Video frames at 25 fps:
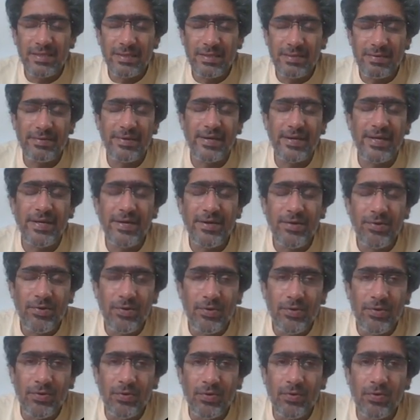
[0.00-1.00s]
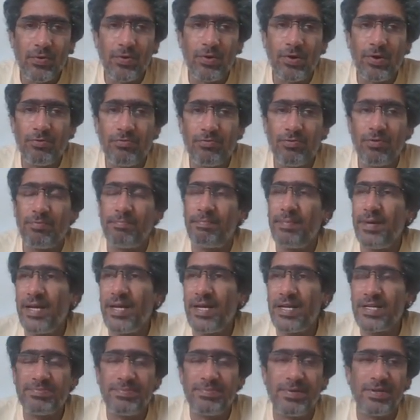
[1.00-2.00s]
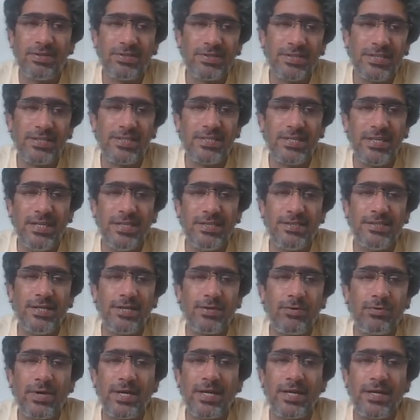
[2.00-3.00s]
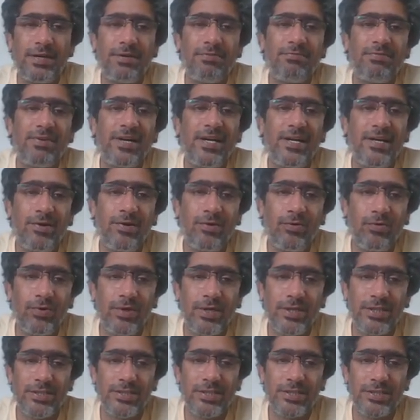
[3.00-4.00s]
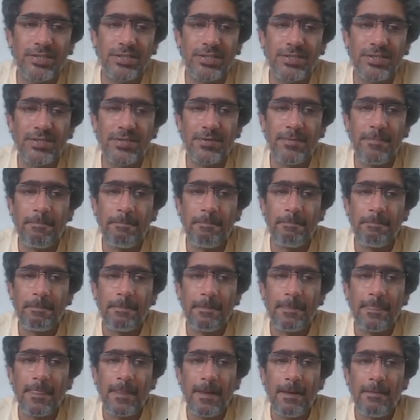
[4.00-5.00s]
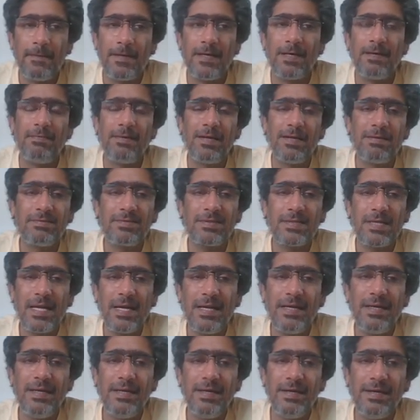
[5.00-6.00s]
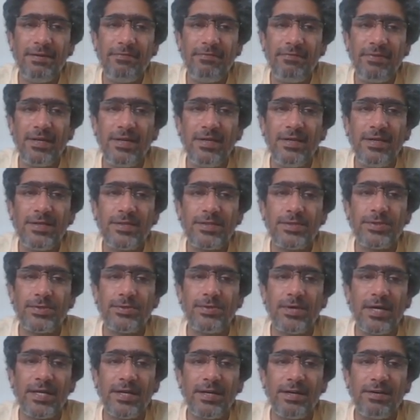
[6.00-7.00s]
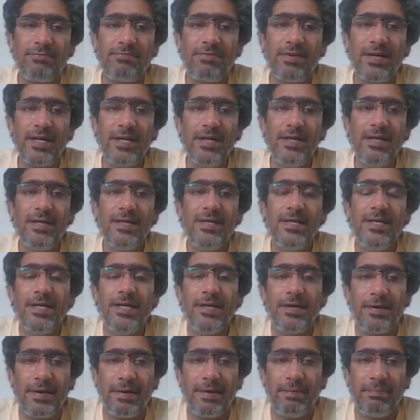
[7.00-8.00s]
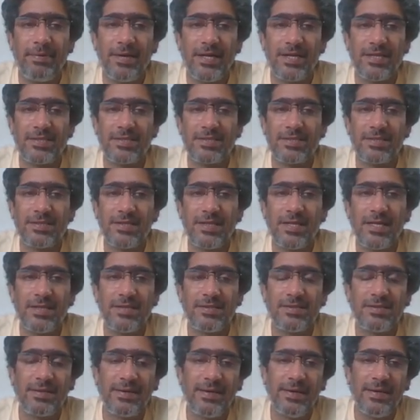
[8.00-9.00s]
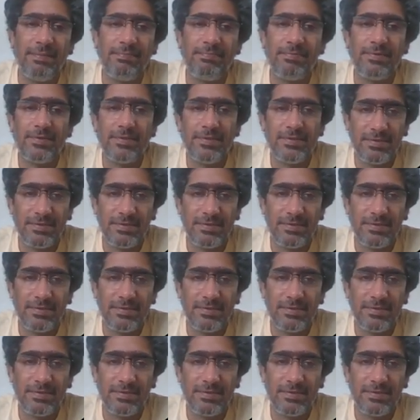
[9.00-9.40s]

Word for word: are trained to look out for pairs because it's easier to identify two digits. But it becomes slightly difficult to identify triplets, that is three